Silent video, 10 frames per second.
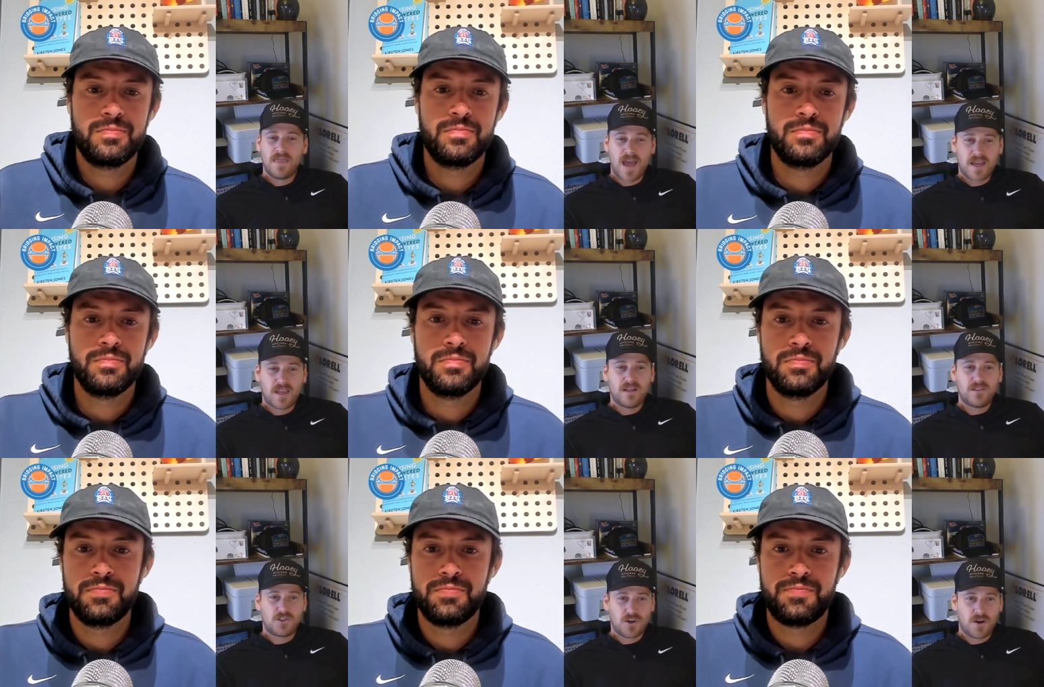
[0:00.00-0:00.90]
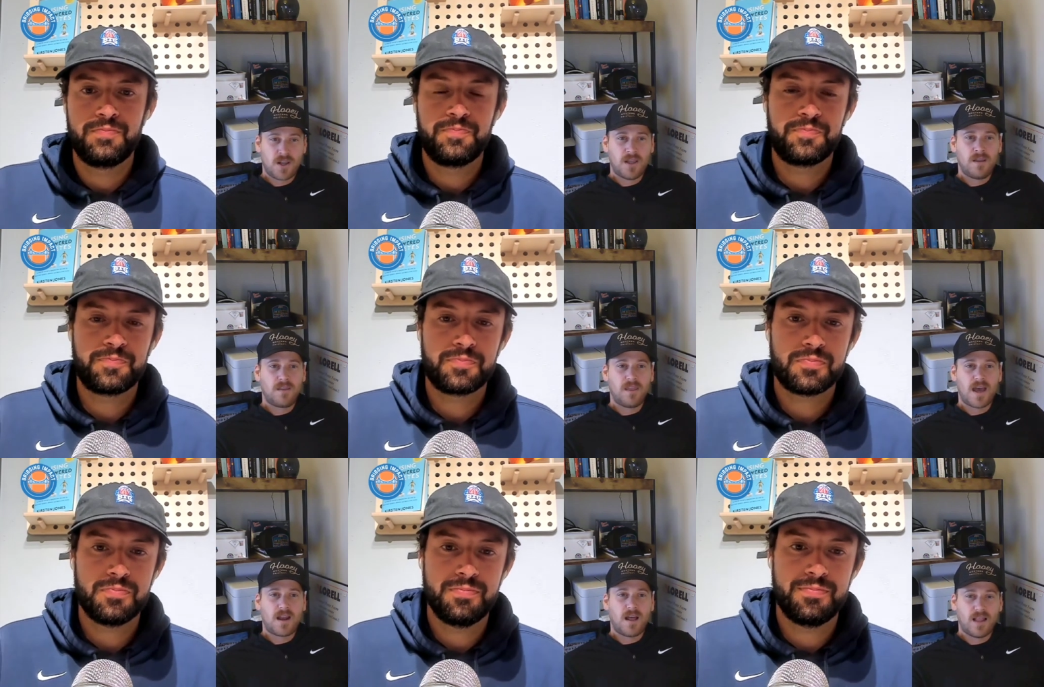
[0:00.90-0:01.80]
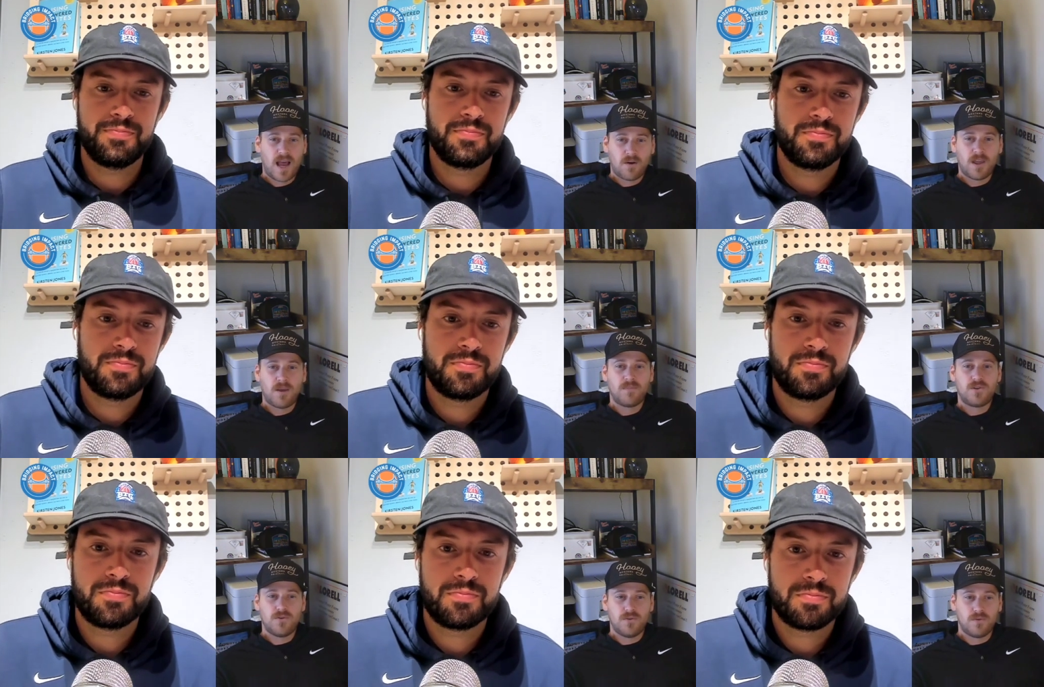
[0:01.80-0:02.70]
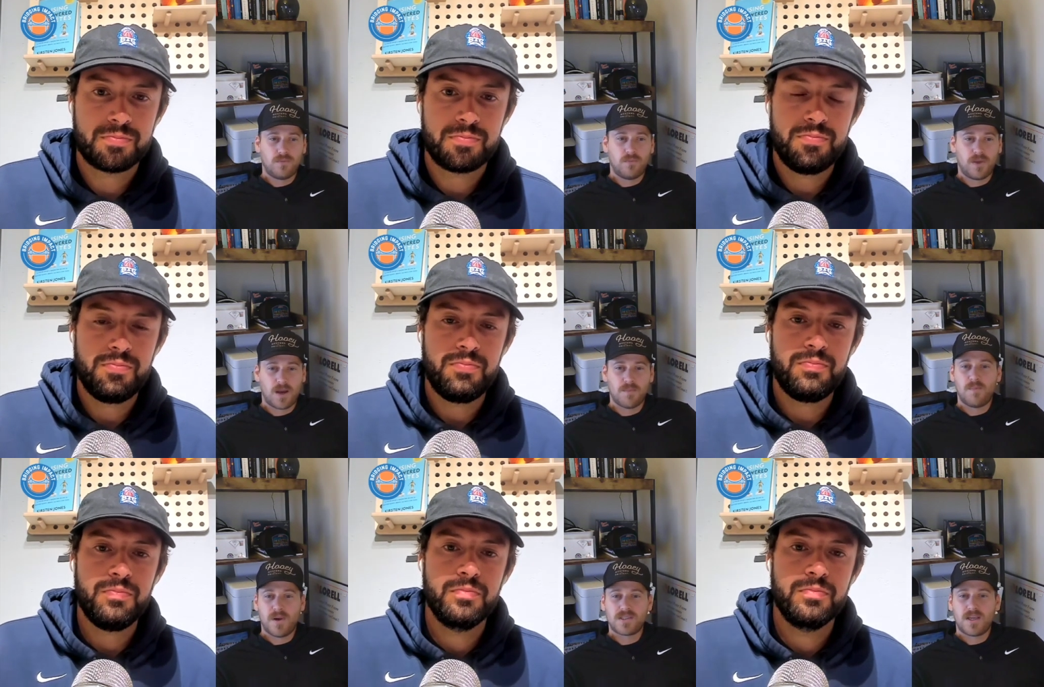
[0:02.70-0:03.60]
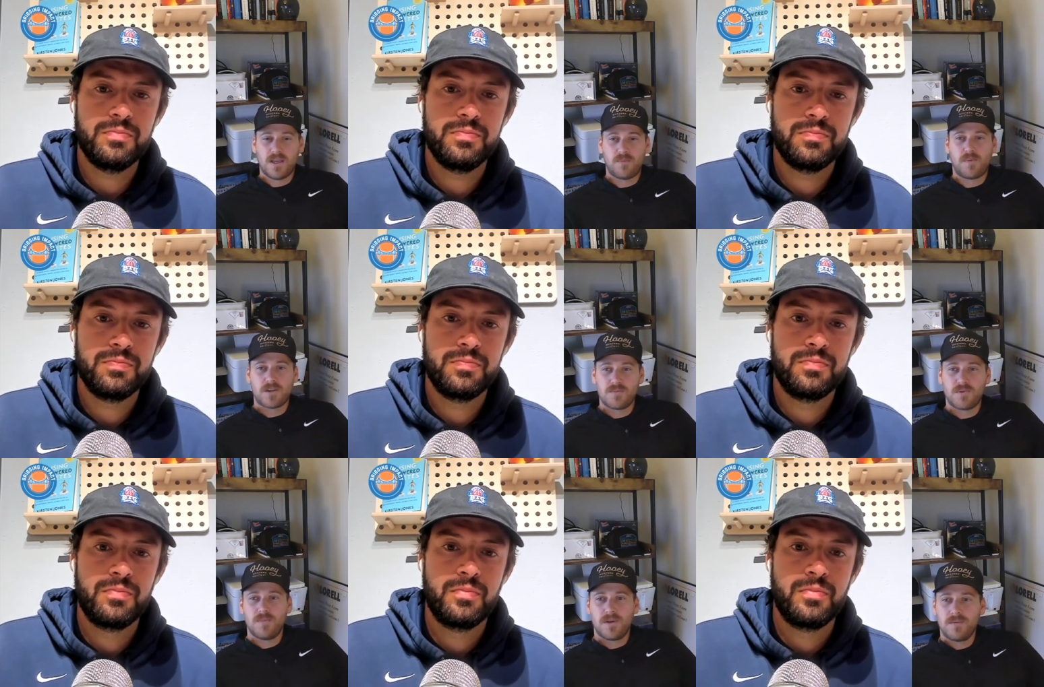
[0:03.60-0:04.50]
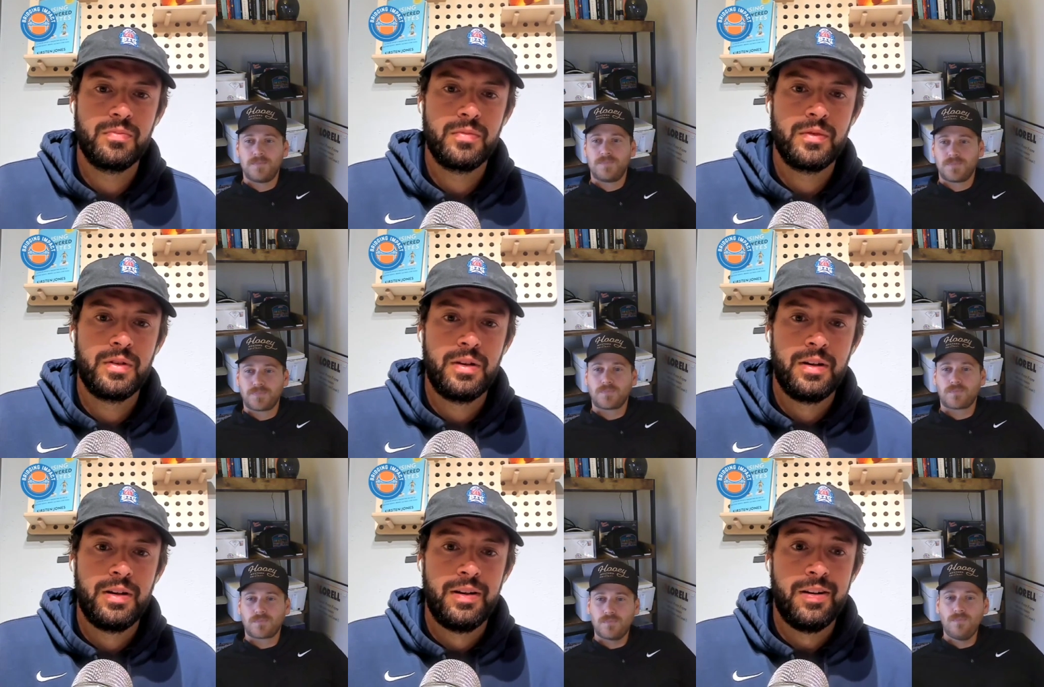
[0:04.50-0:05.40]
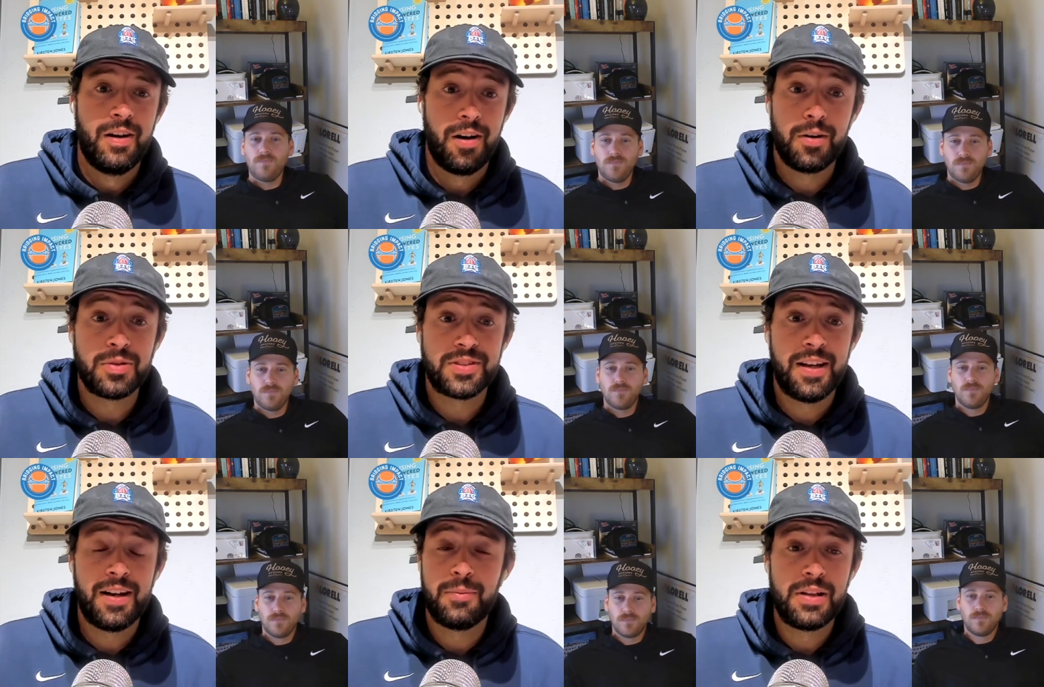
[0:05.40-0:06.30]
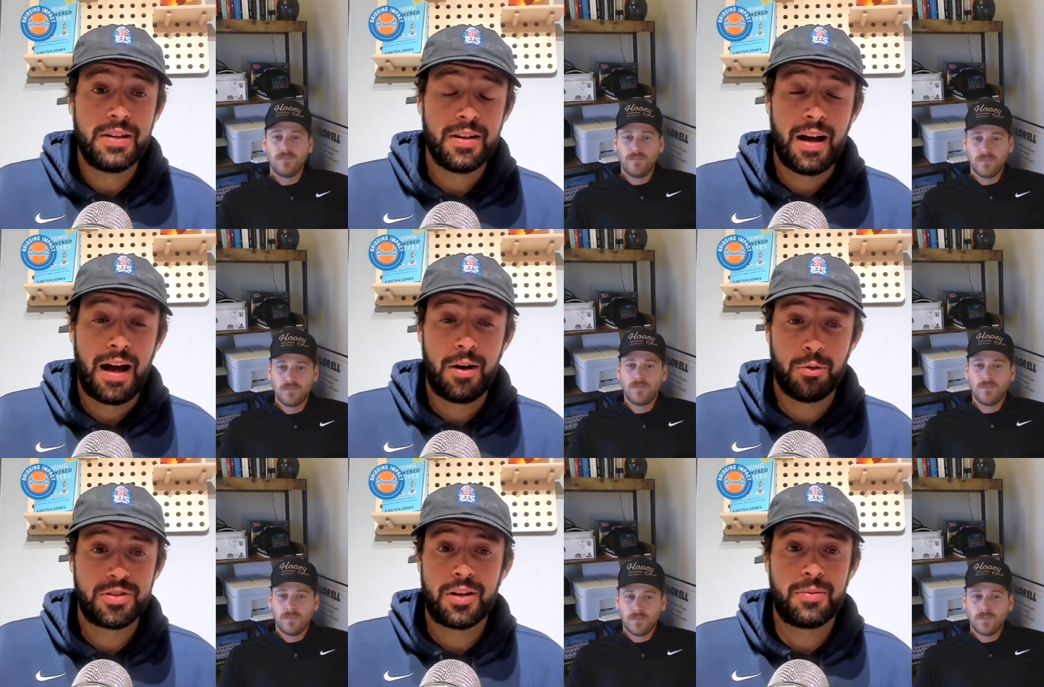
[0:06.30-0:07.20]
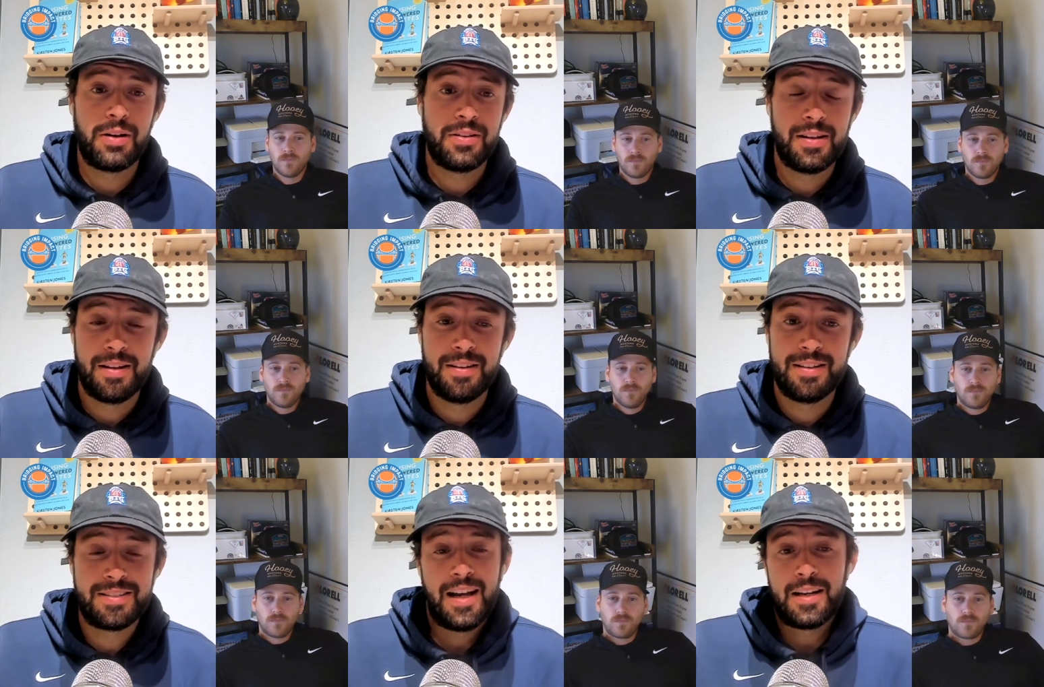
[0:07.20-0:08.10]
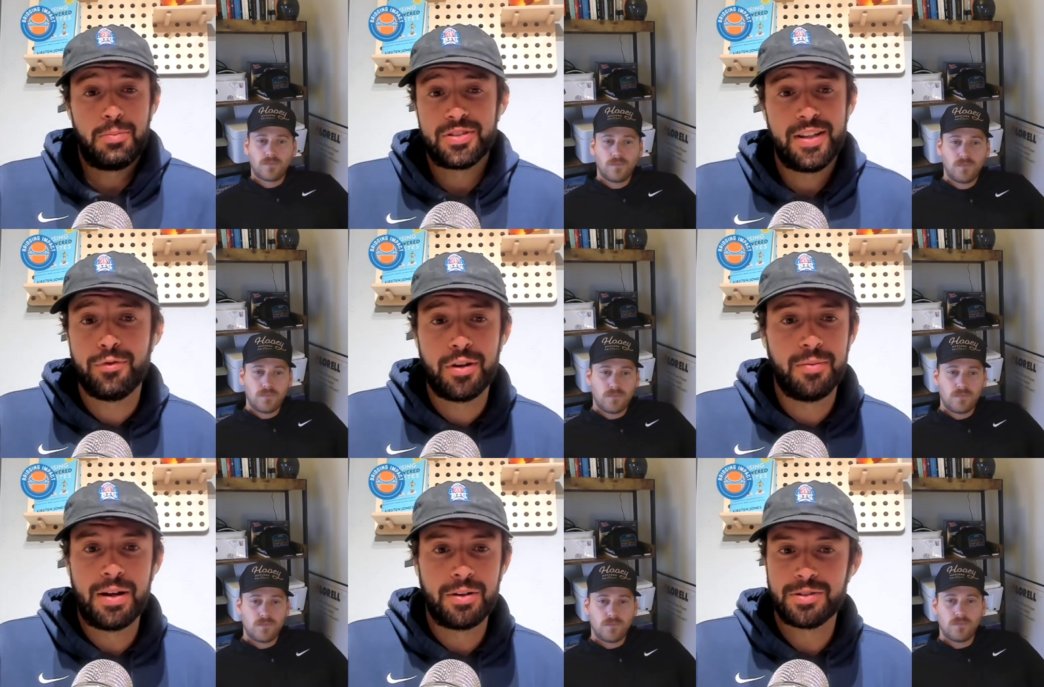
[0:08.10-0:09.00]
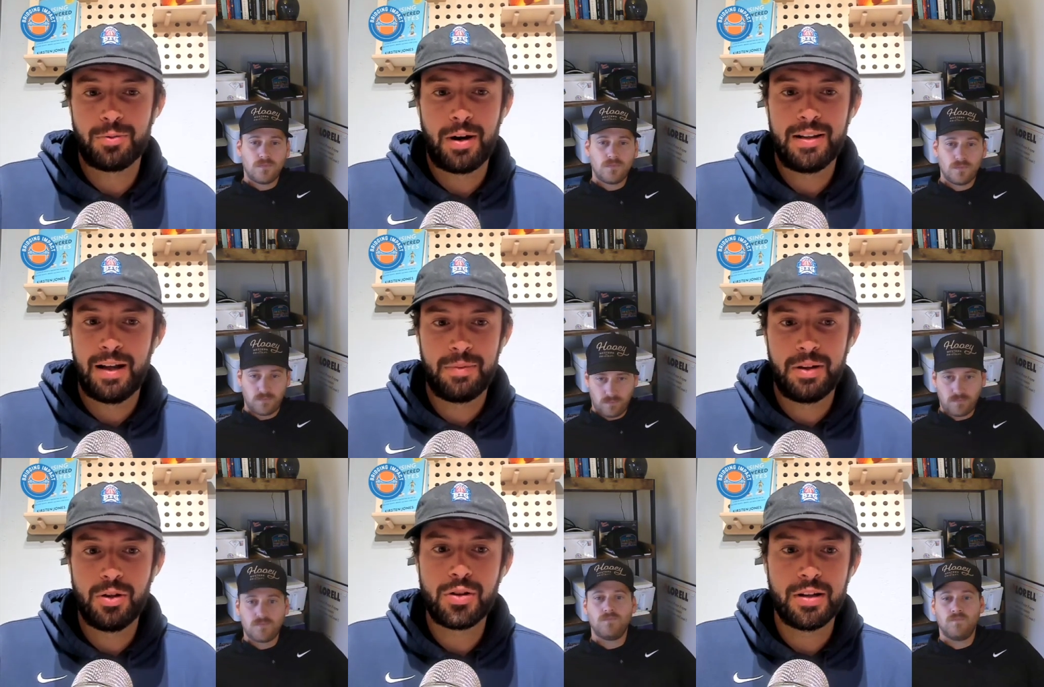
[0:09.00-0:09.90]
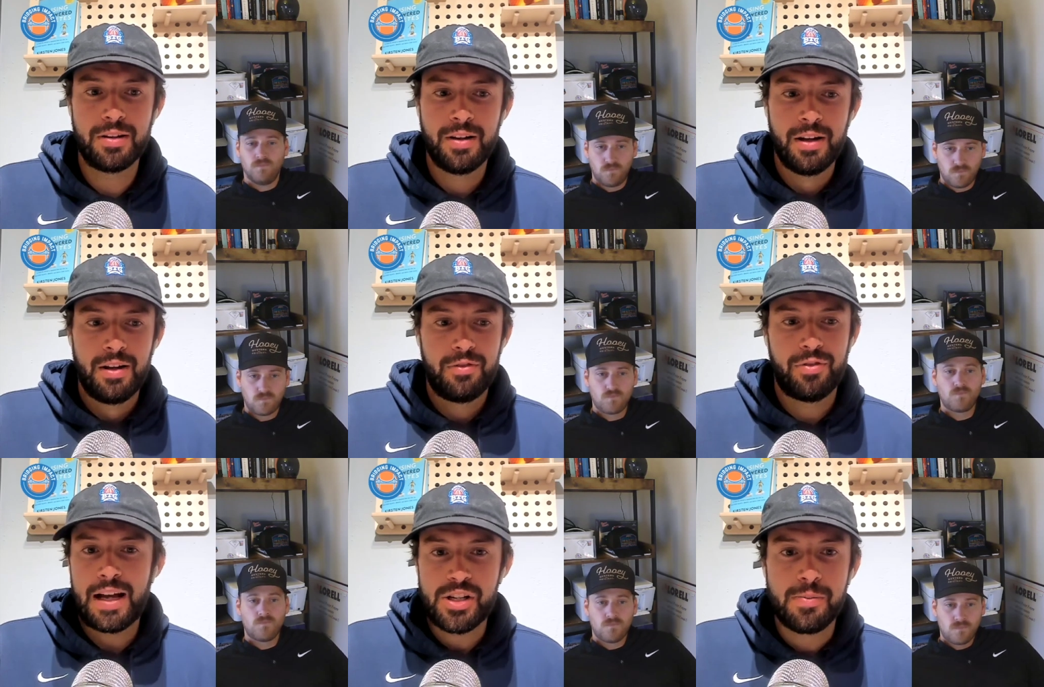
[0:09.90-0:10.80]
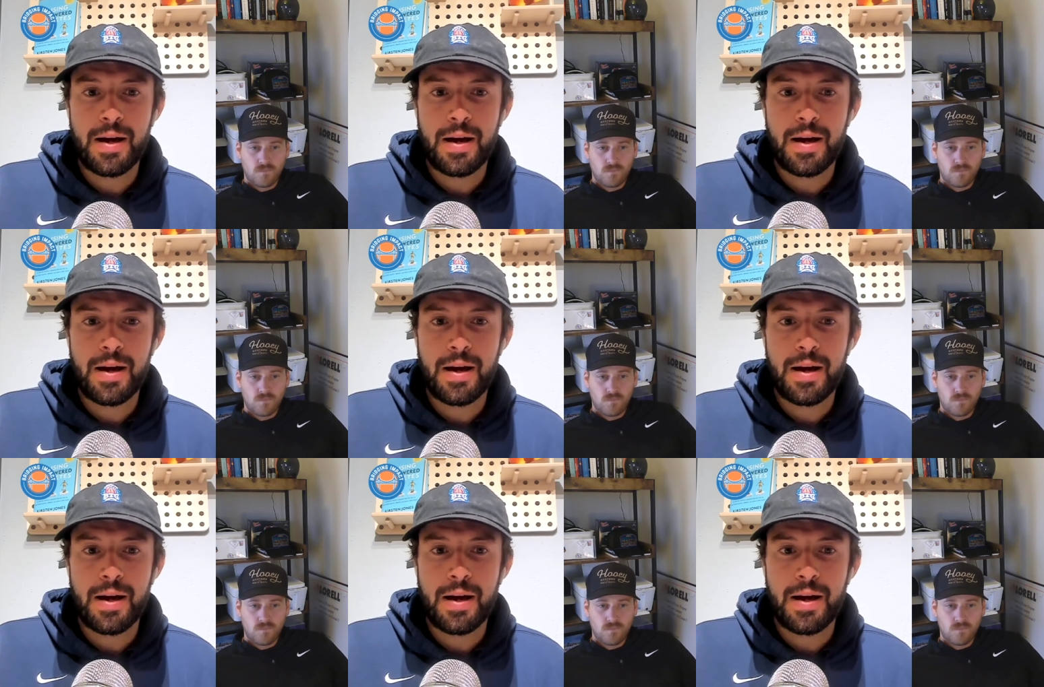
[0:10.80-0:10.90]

Speaker 1: in that kid's journey that allowed him to become the best that he could possibly be.
Speaker 2: one hundred percent. I mean, I always talk about that. It's ninety percent fundamentals, right? I mean, you can flashy